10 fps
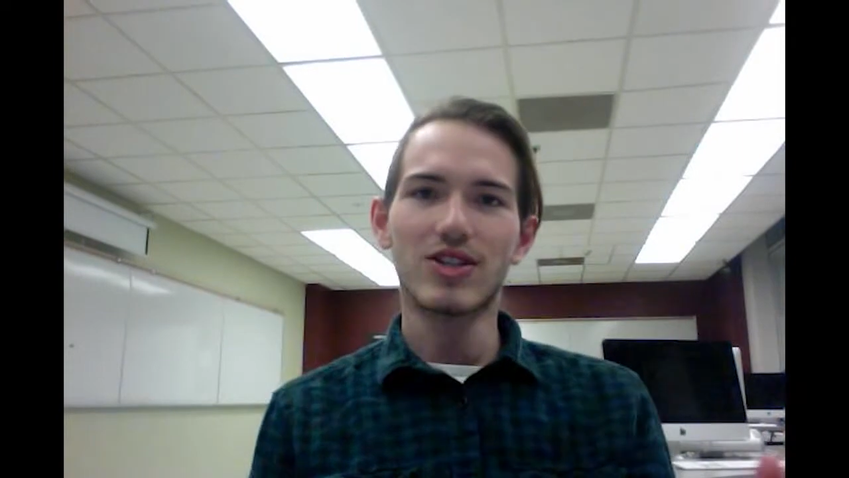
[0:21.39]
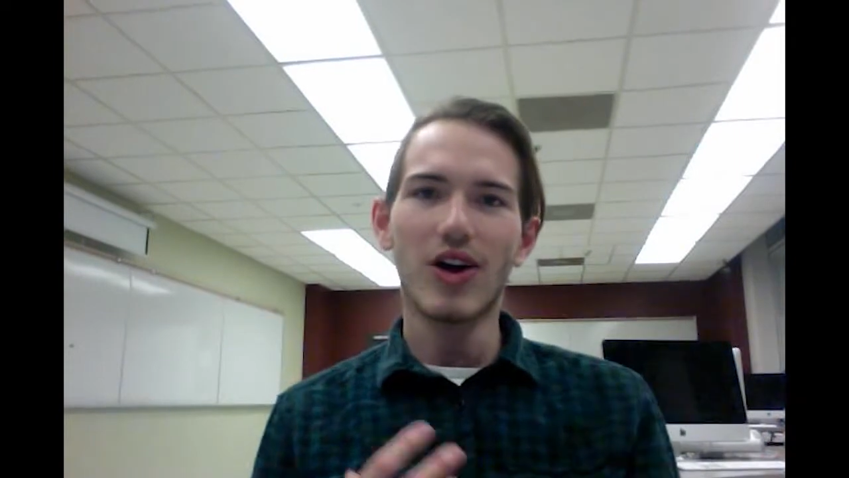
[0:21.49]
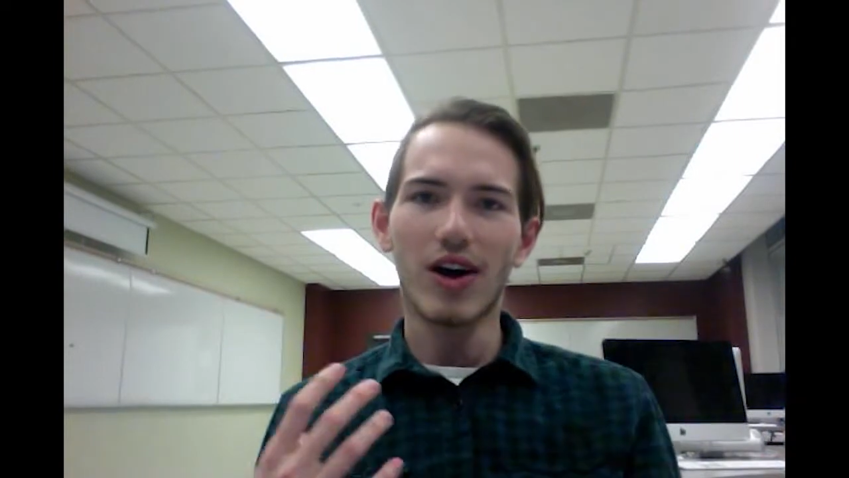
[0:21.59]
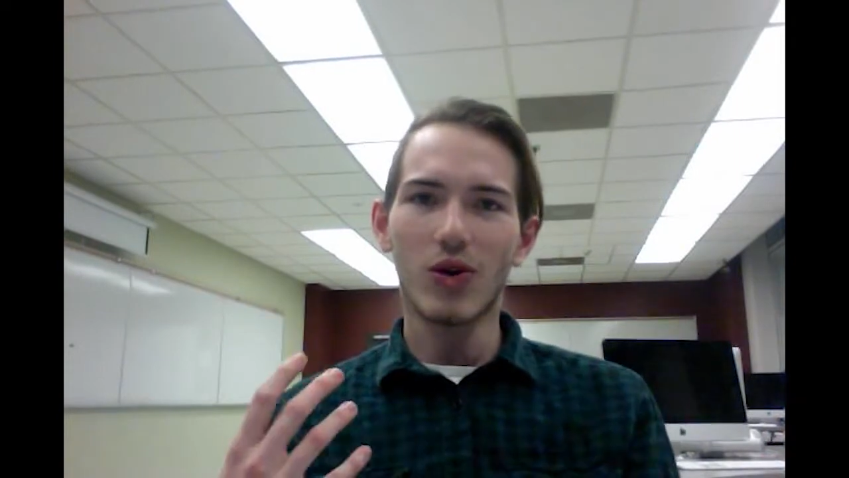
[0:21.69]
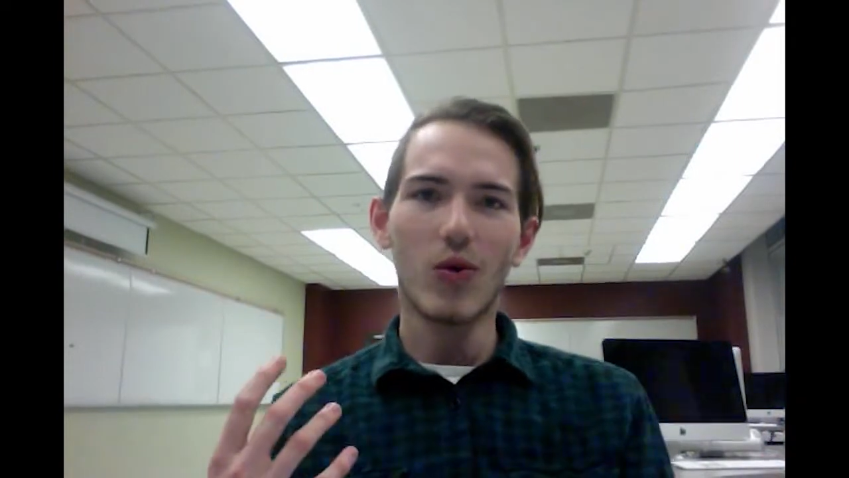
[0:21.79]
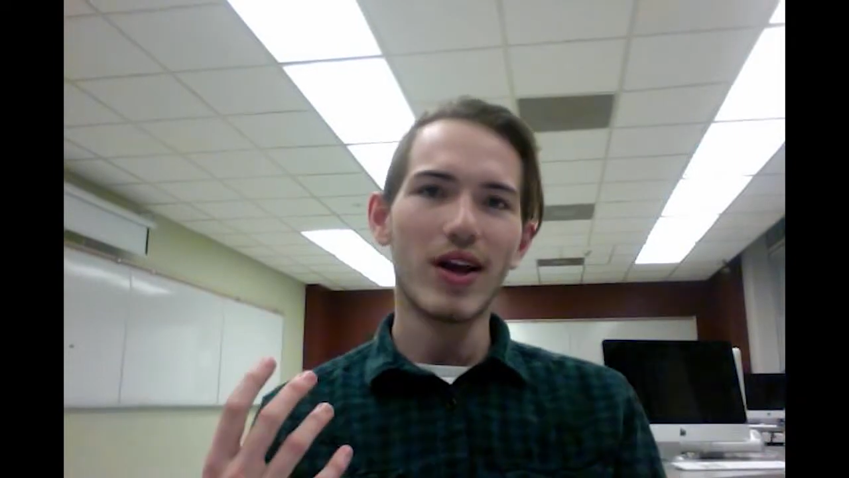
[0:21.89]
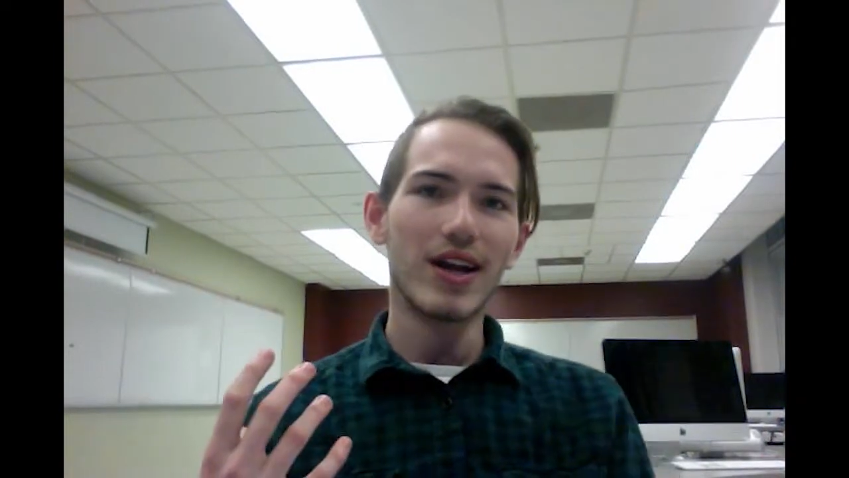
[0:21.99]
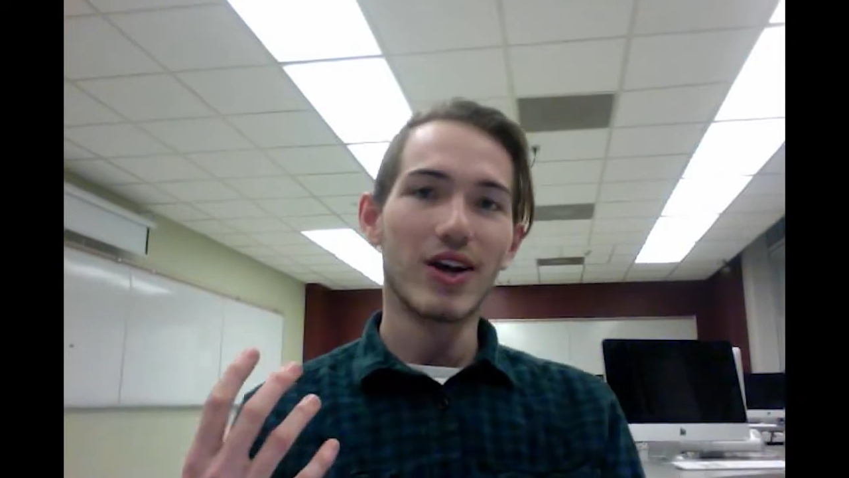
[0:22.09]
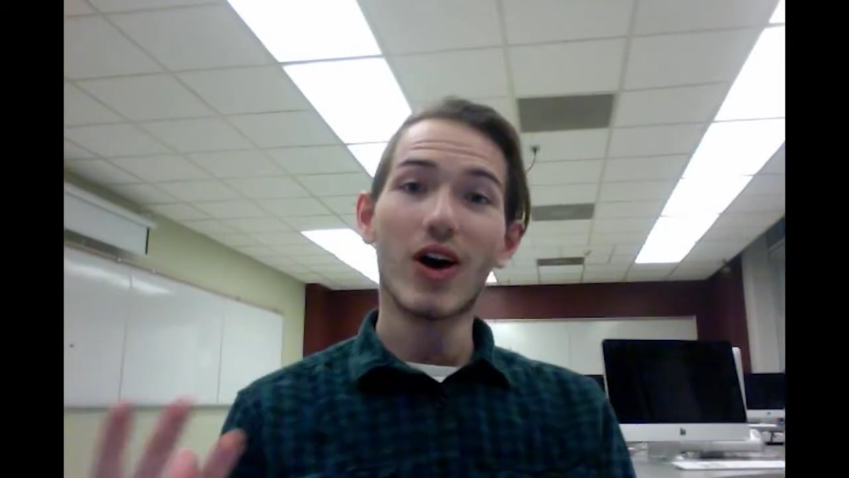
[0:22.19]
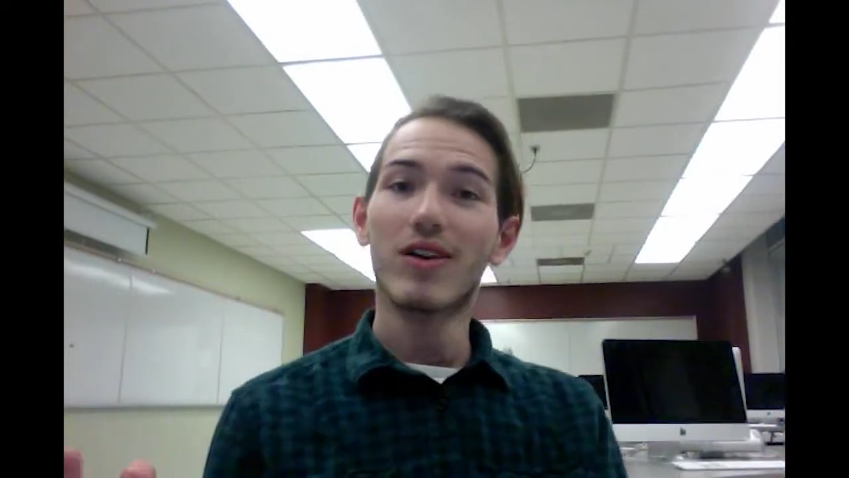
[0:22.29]
It's not
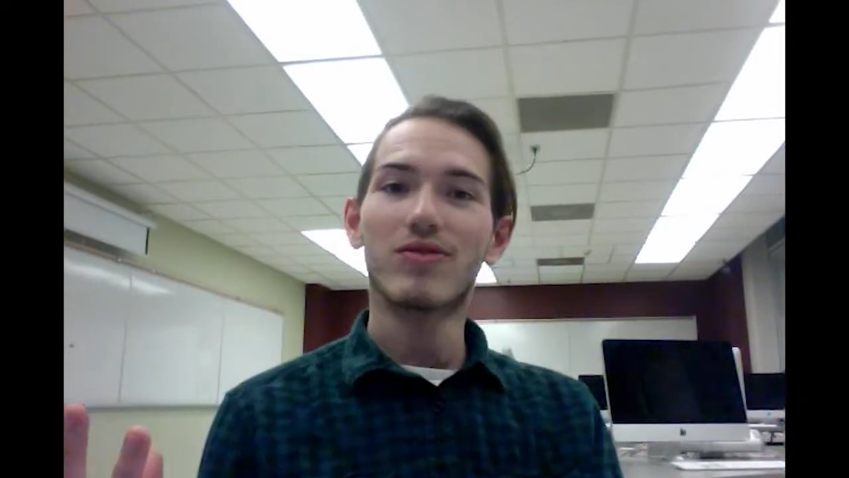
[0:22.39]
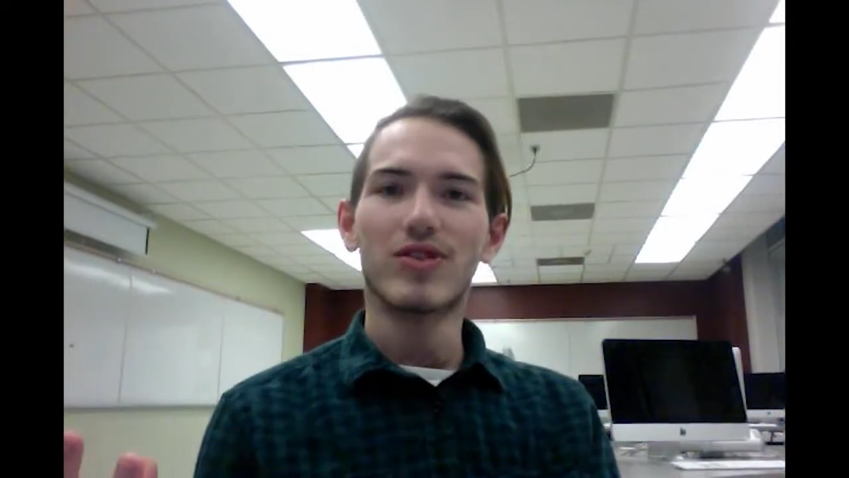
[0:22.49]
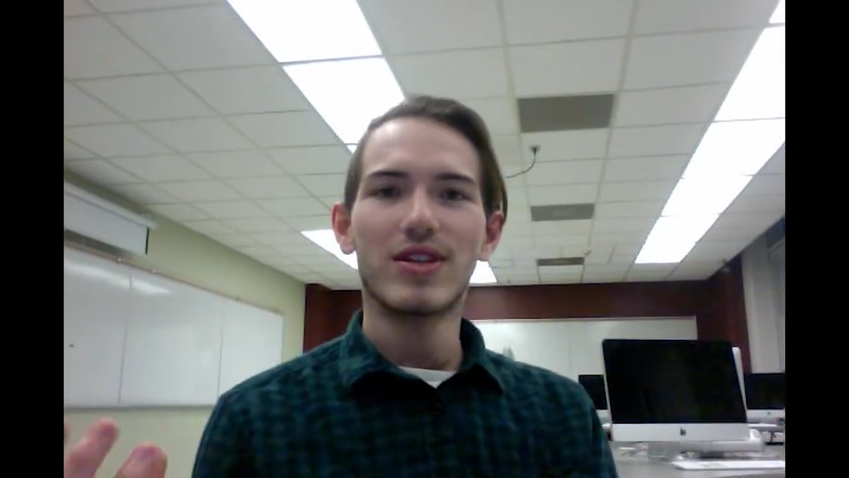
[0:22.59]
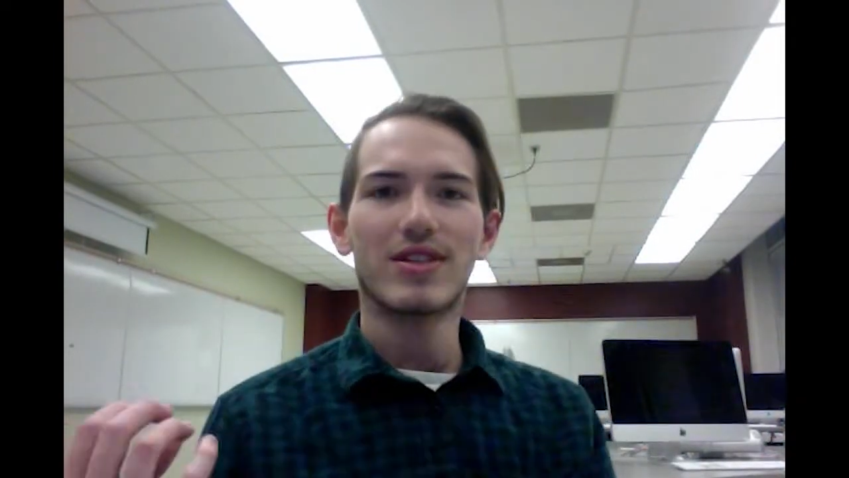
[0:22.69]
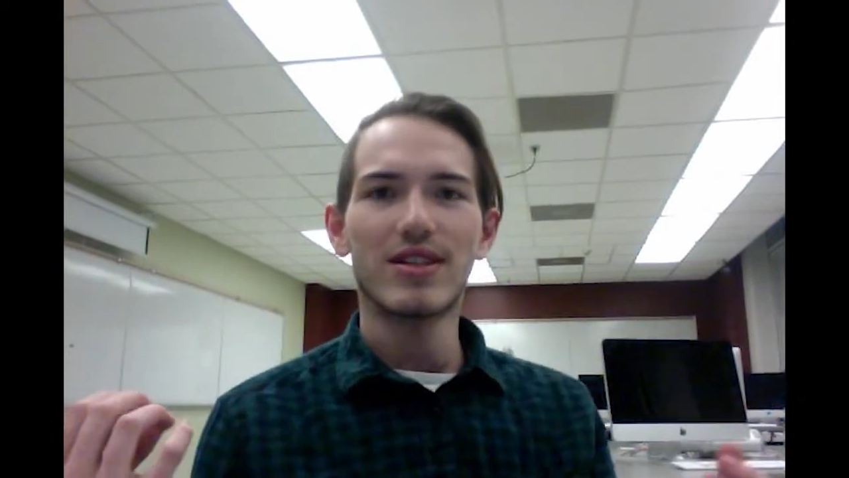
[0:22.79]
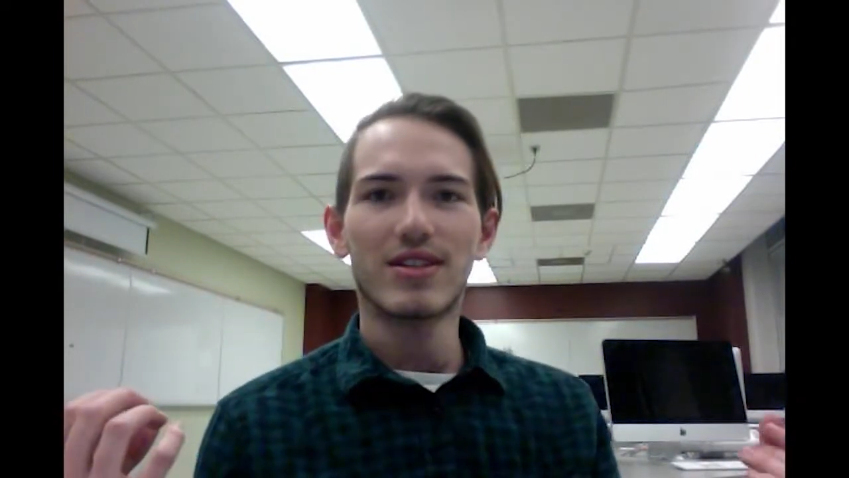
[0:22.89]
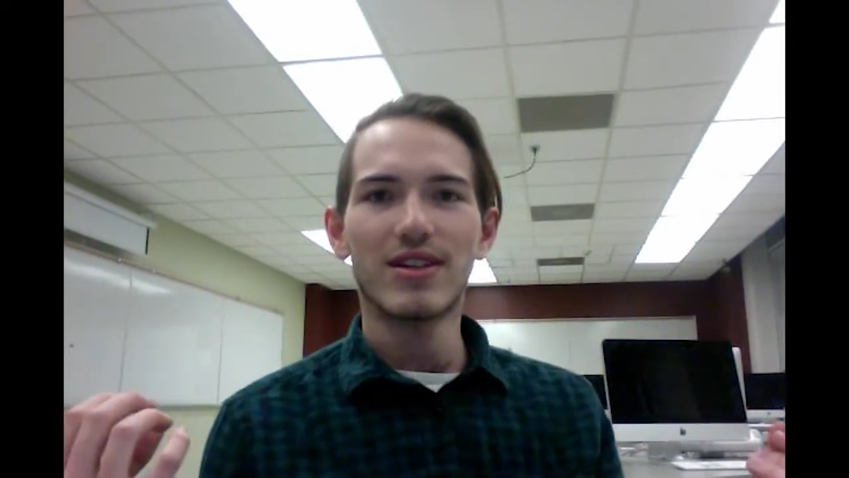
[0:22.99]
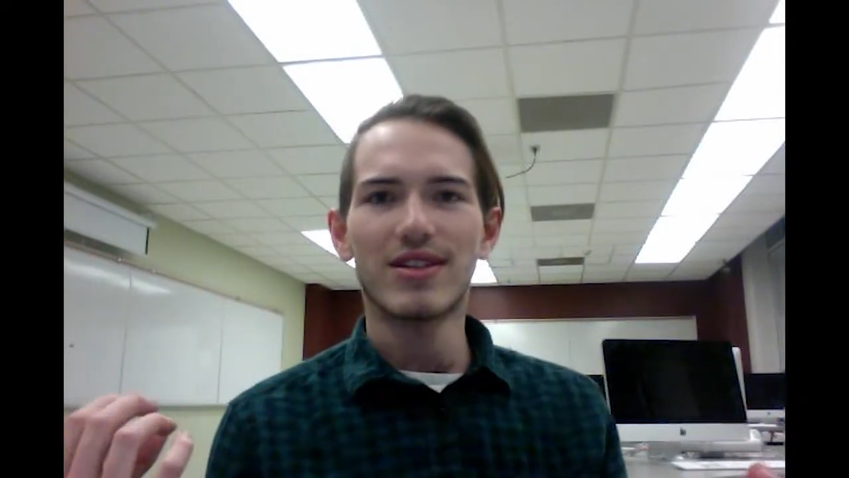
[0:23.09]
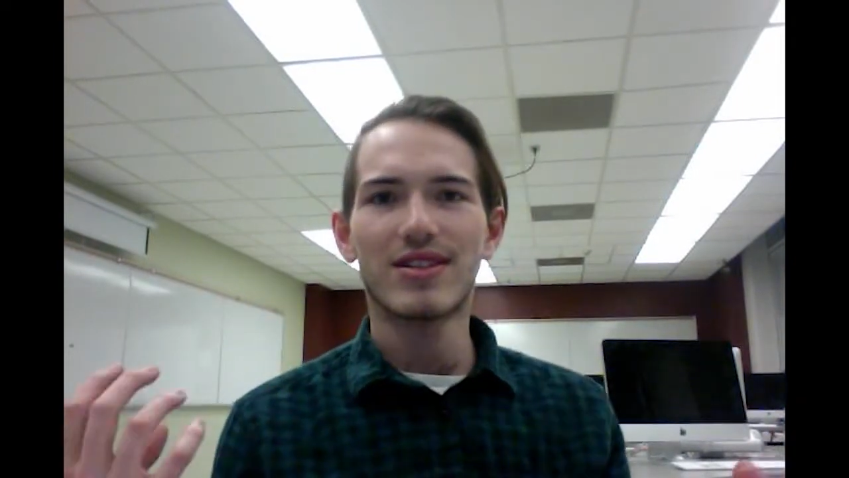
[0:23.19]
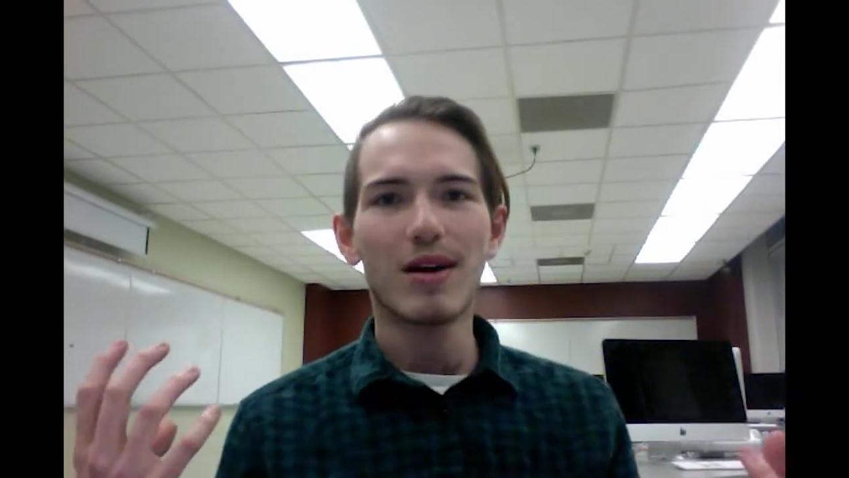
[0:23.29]
quite a conference.
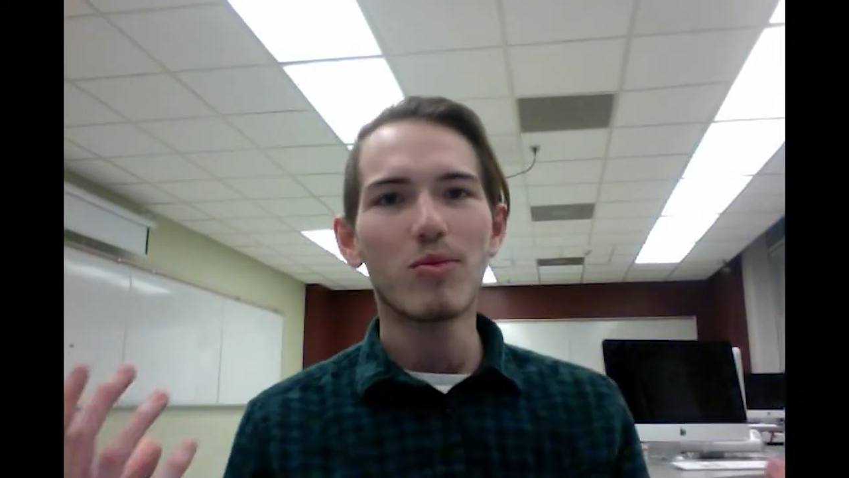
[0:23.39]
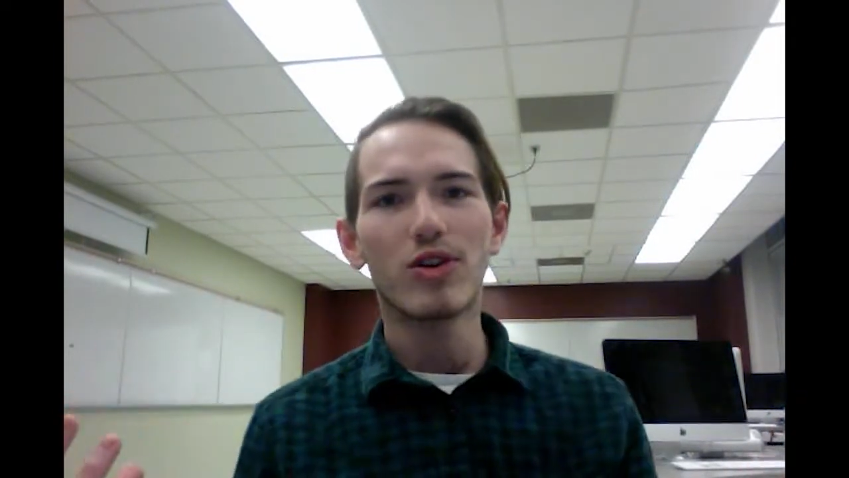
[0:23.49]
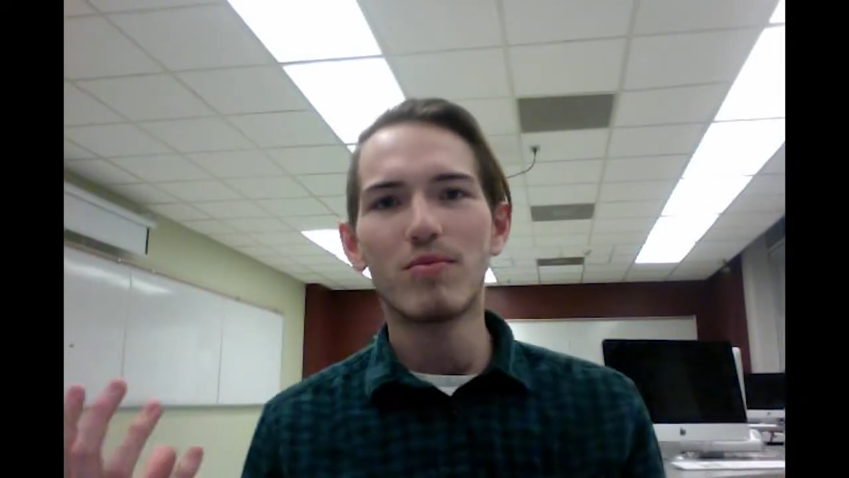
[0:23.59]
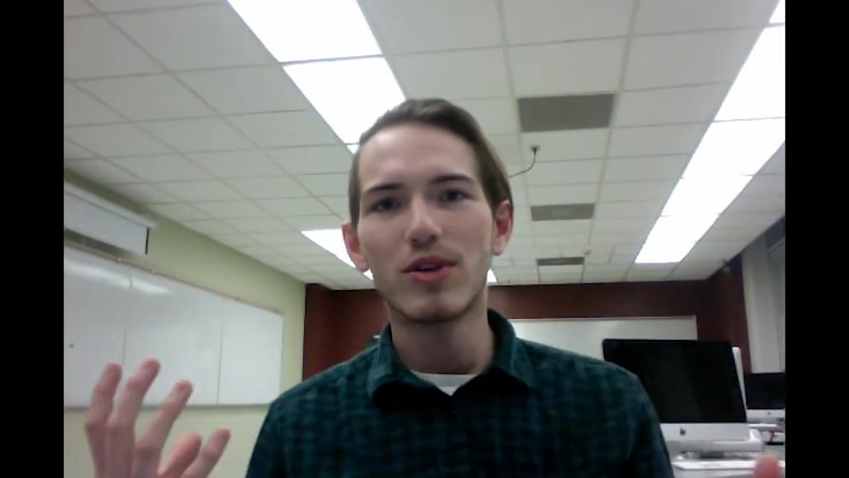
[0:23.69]
It's somewhere in